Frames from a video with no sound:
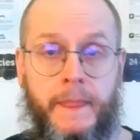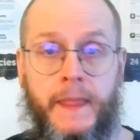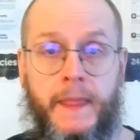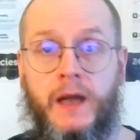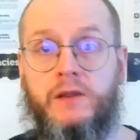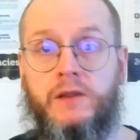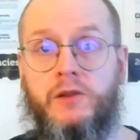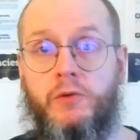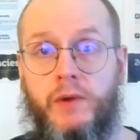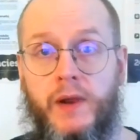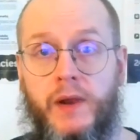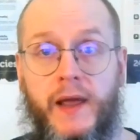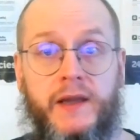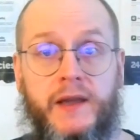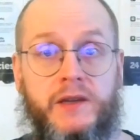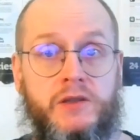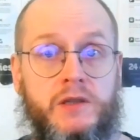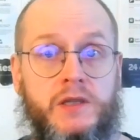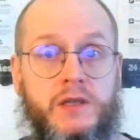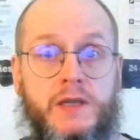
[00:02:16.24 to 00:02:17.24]
the
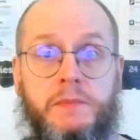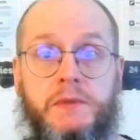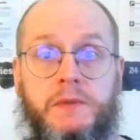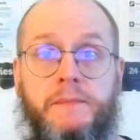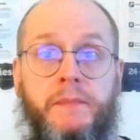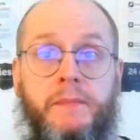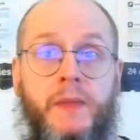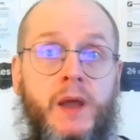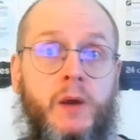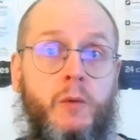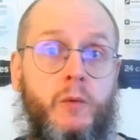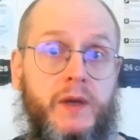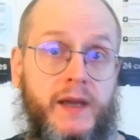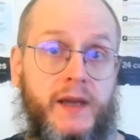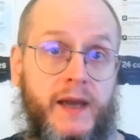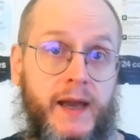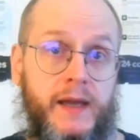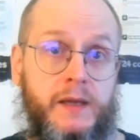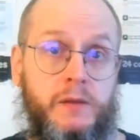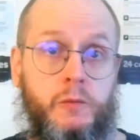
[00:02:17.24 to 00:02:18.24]
relationships we
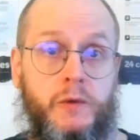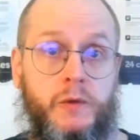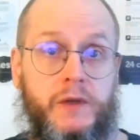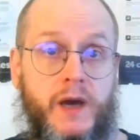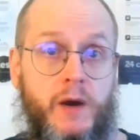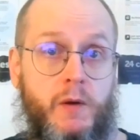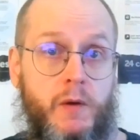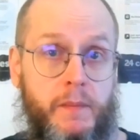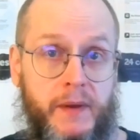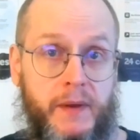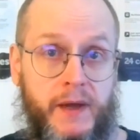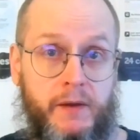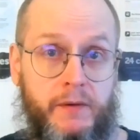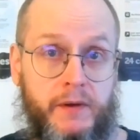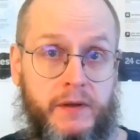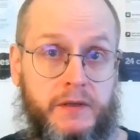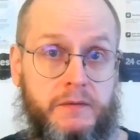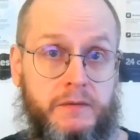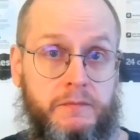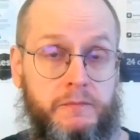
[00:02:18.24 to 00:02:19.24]
had with our
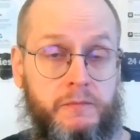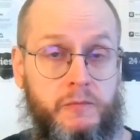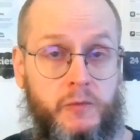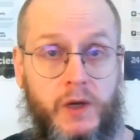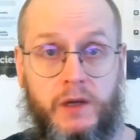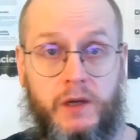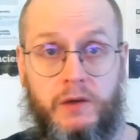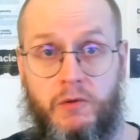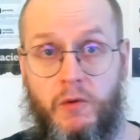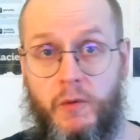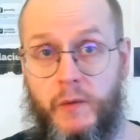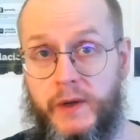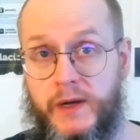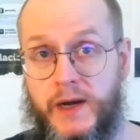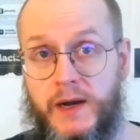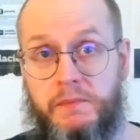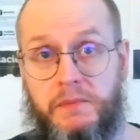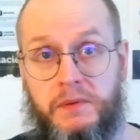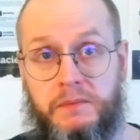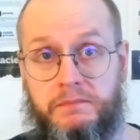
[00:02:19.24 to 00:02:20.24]
parents while growing
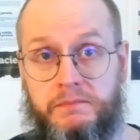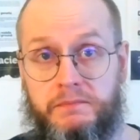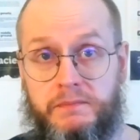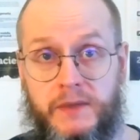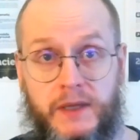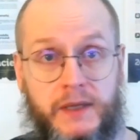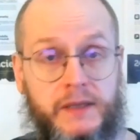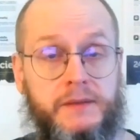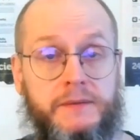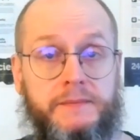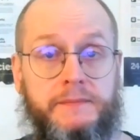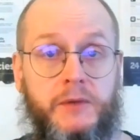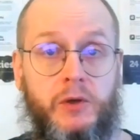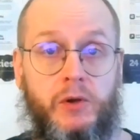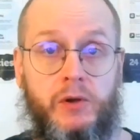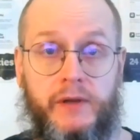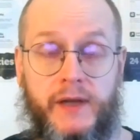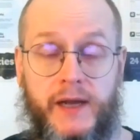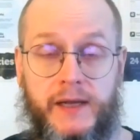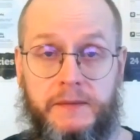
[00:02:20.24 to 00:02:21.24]
up, and all
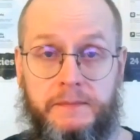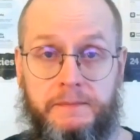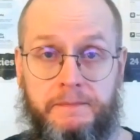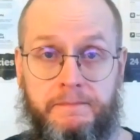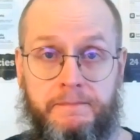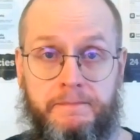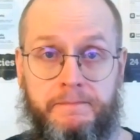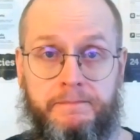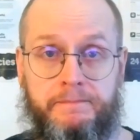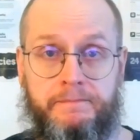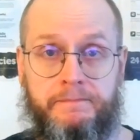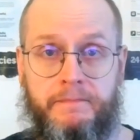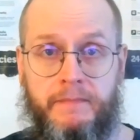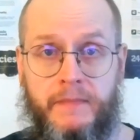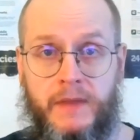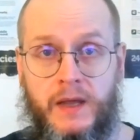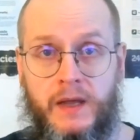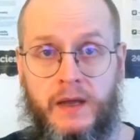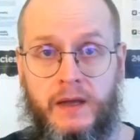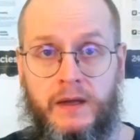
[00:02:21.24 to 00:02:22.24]
that.
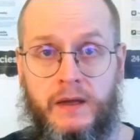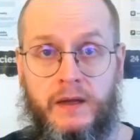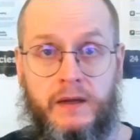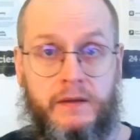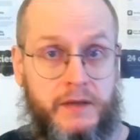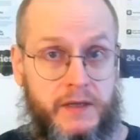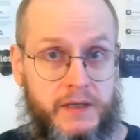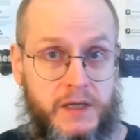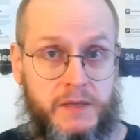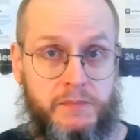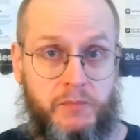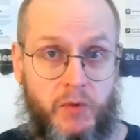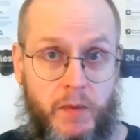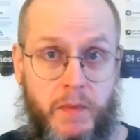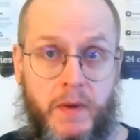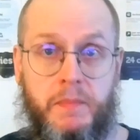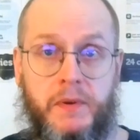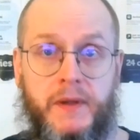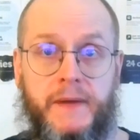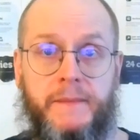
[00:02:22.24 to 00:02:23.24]
This is
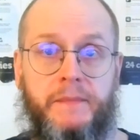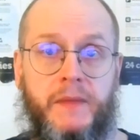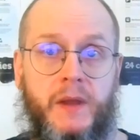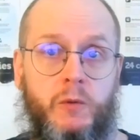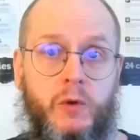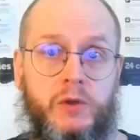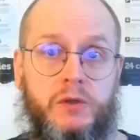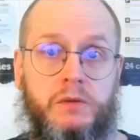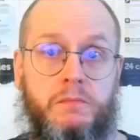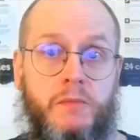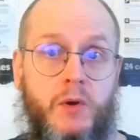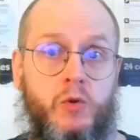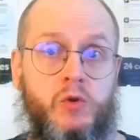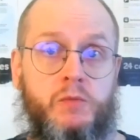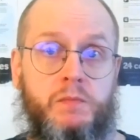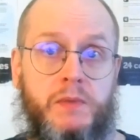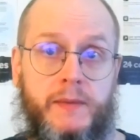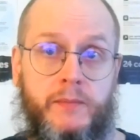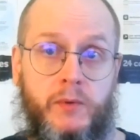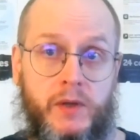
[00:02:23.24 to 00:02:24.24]
probably what most
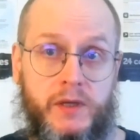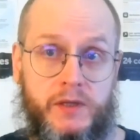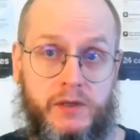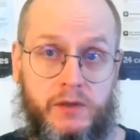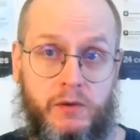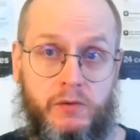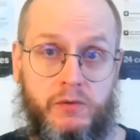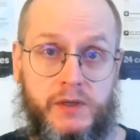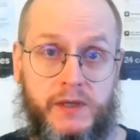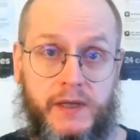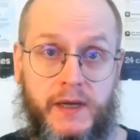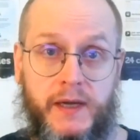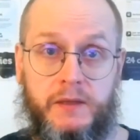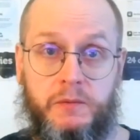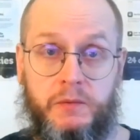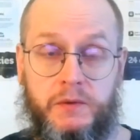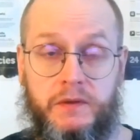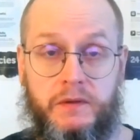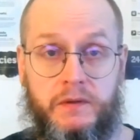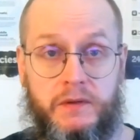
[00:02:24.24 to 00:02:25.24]
people associate
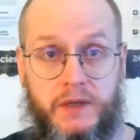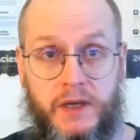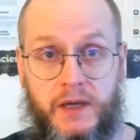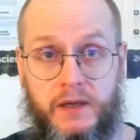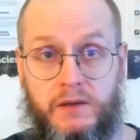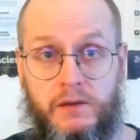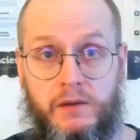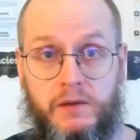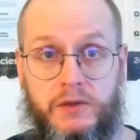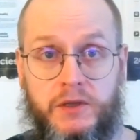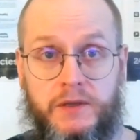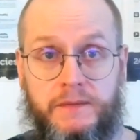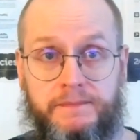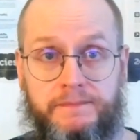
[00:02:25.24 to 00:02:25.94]
with psychology.